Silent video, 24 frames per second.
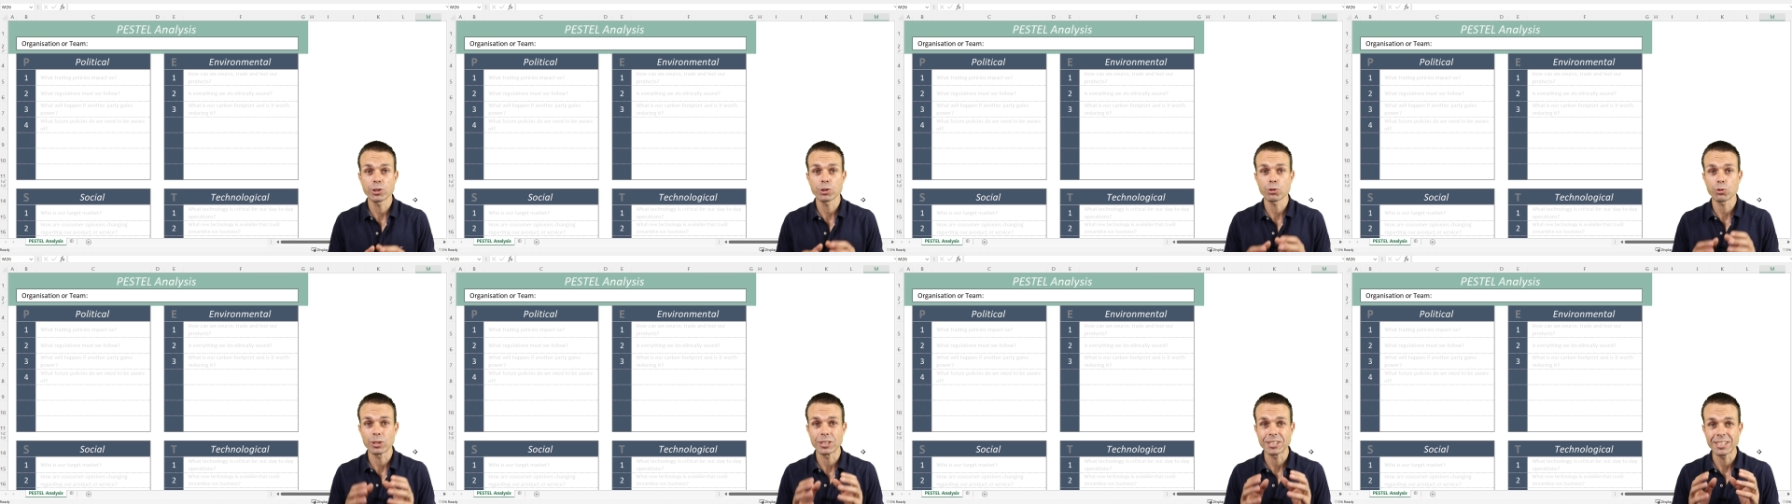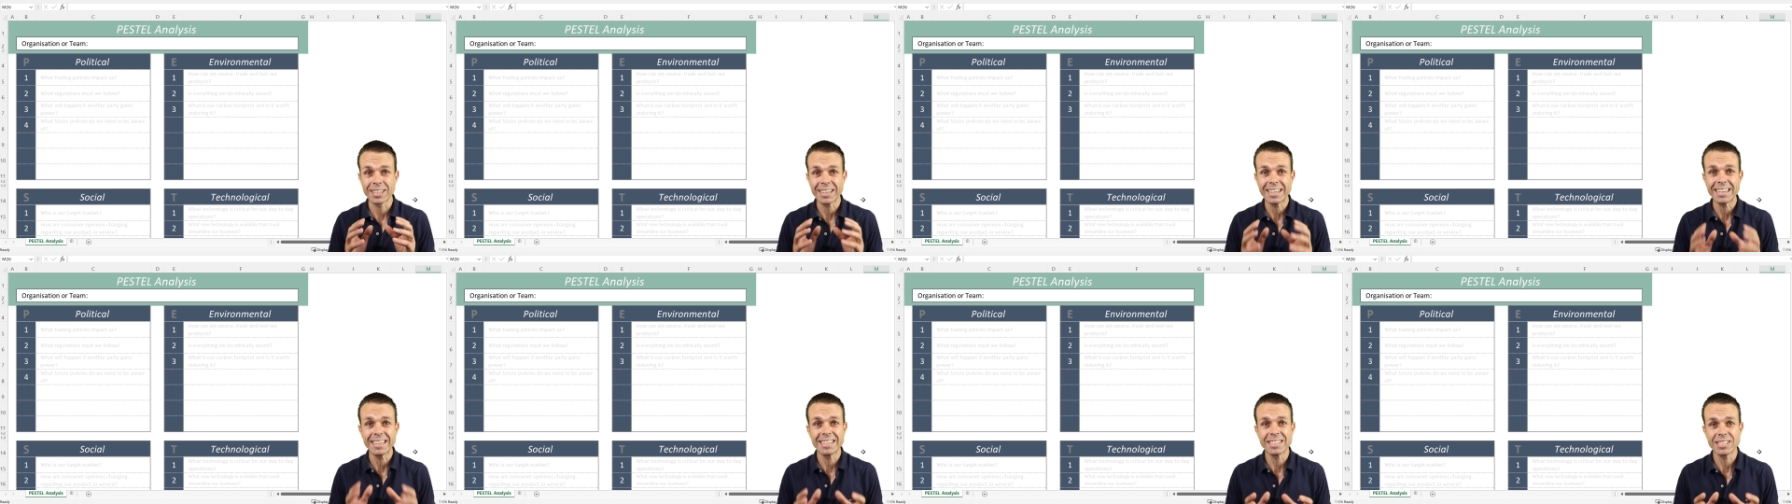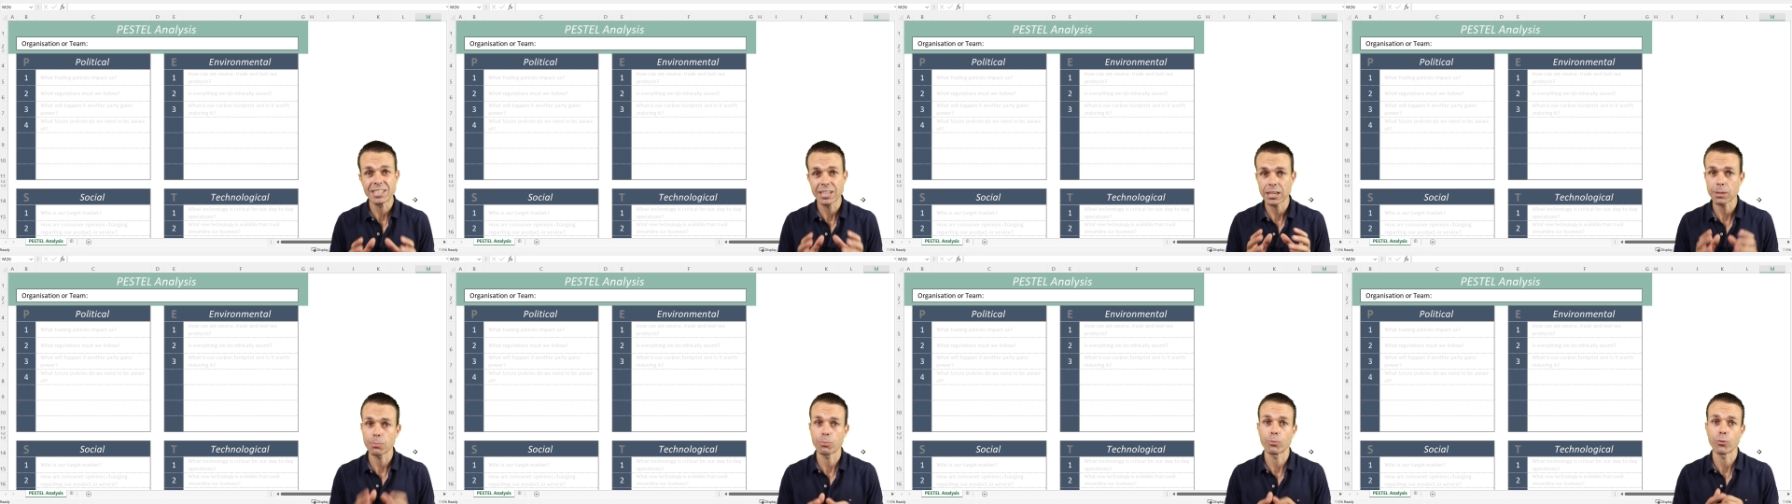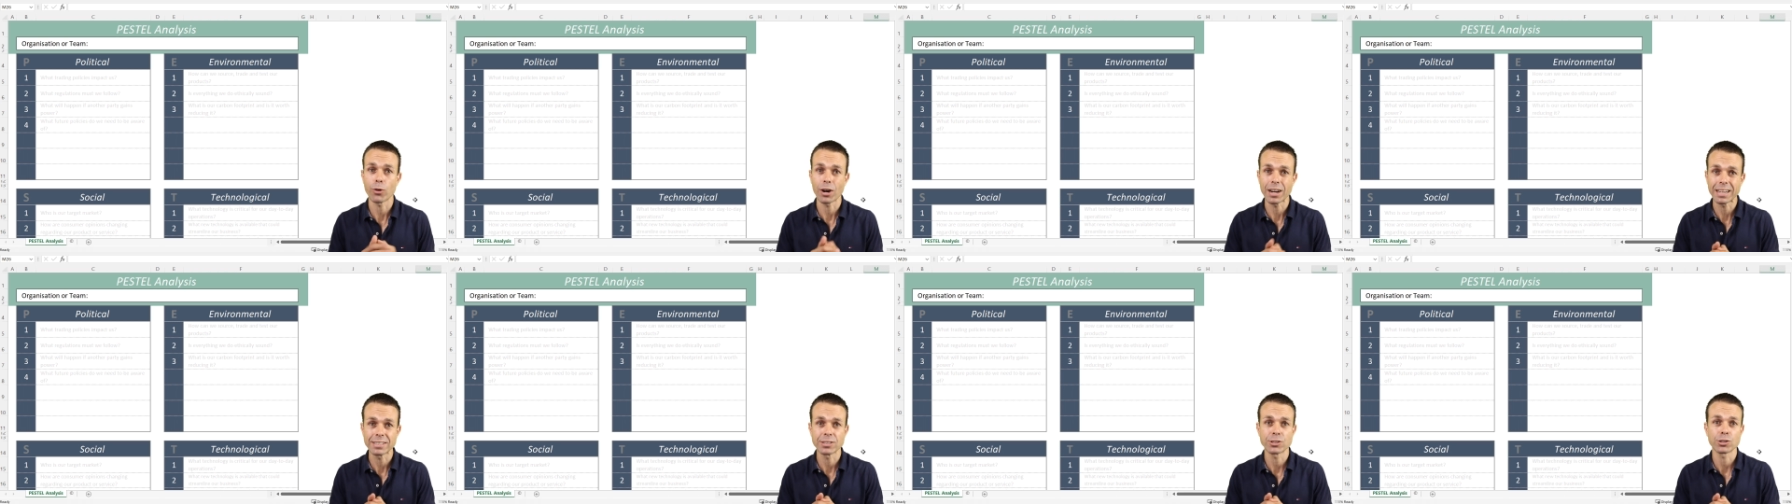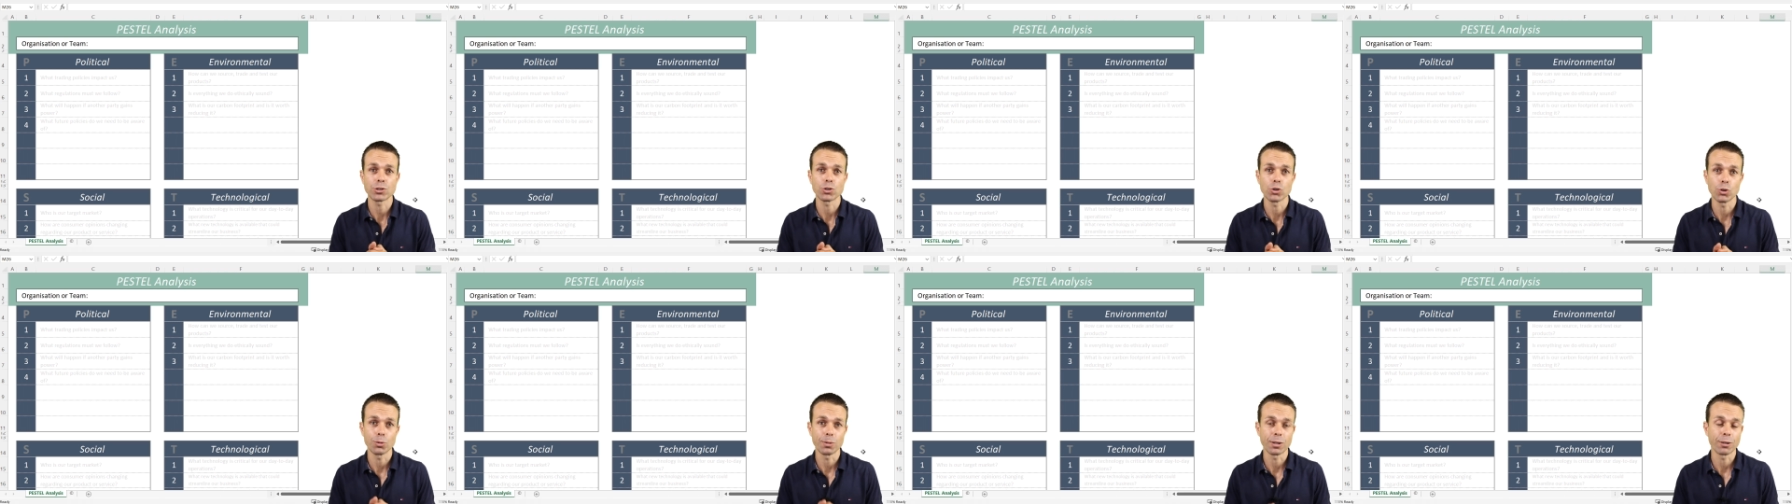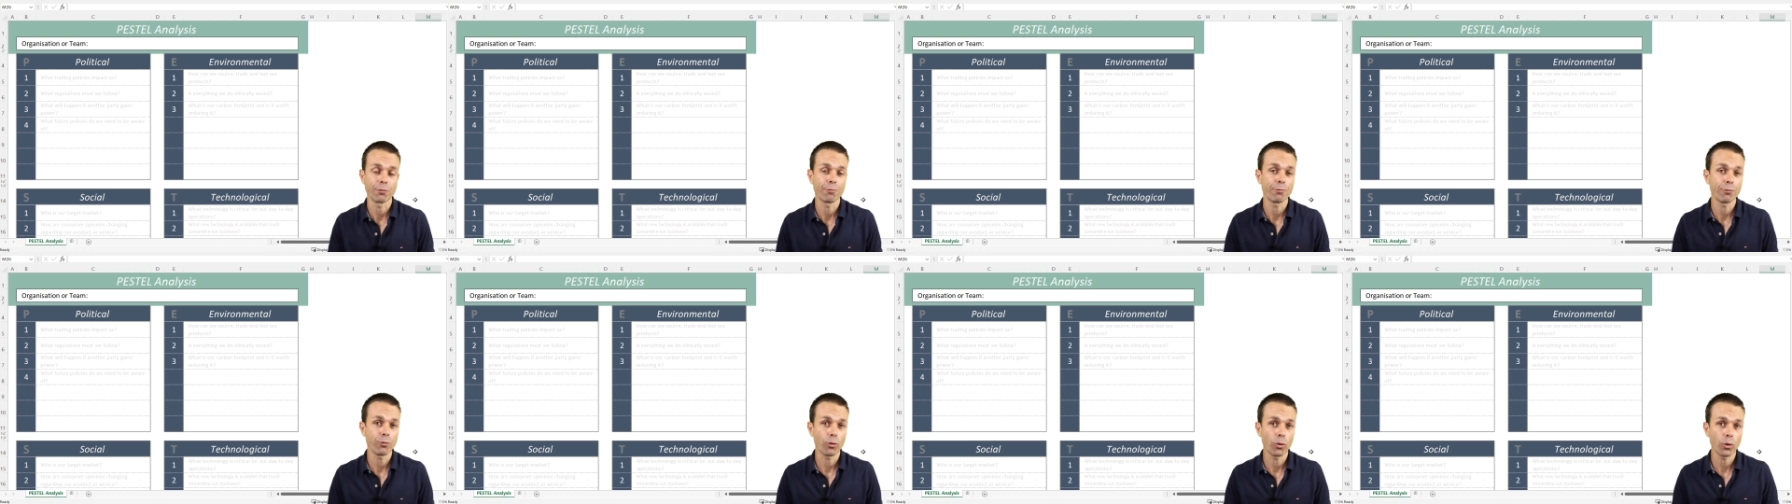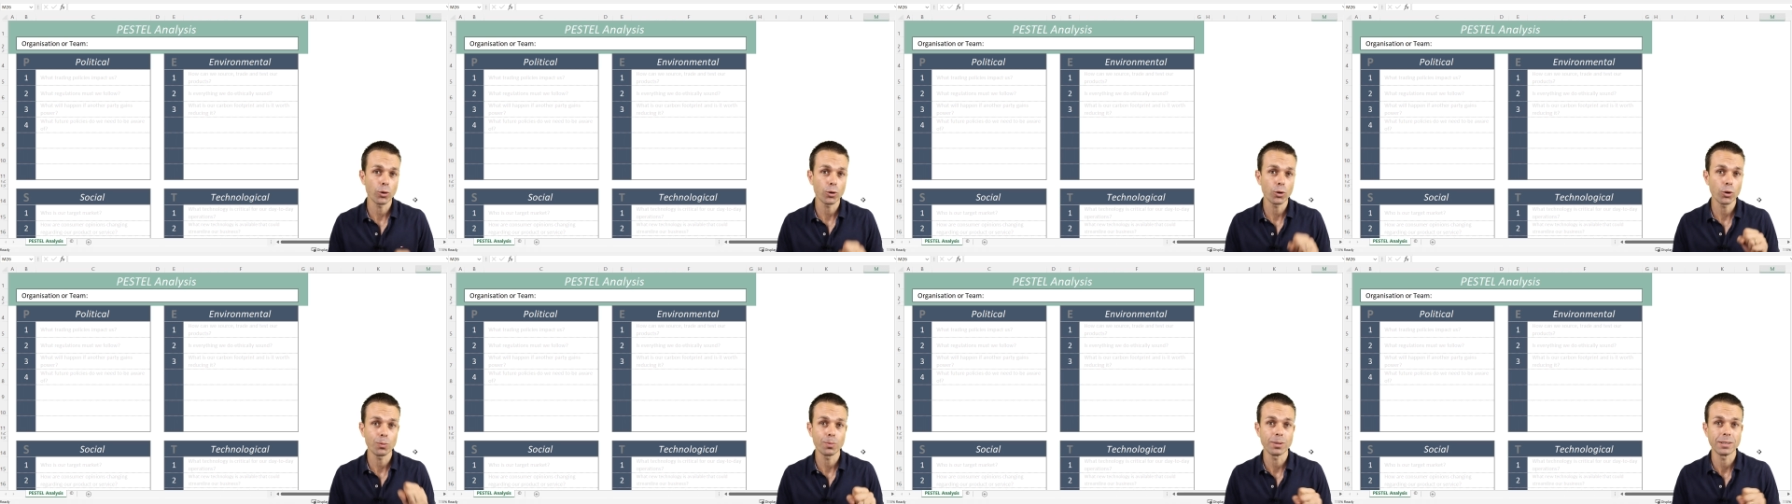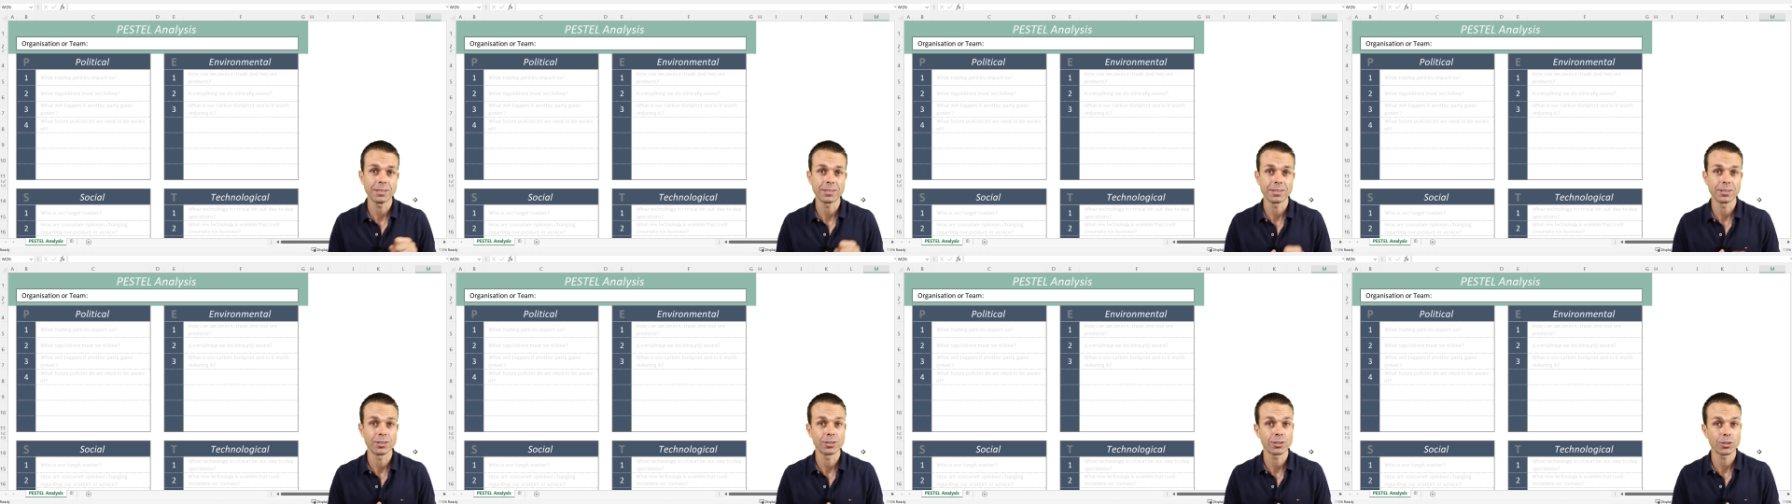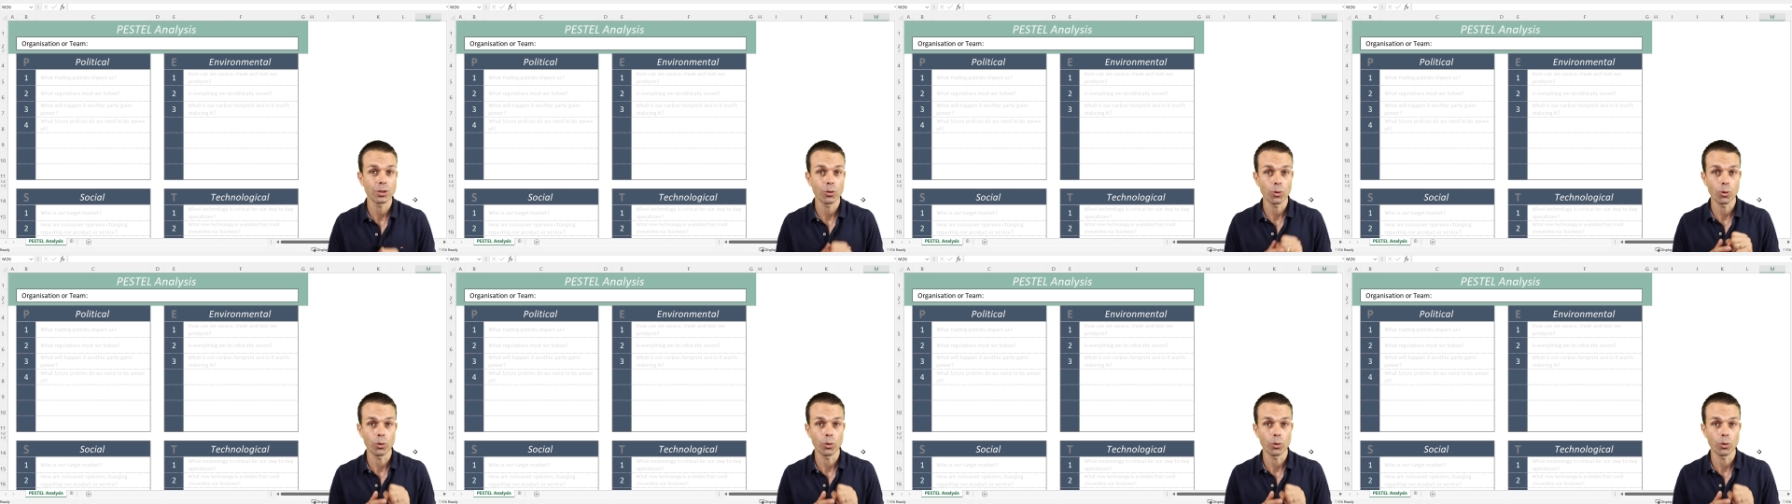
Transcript: strategic brainstorming for your business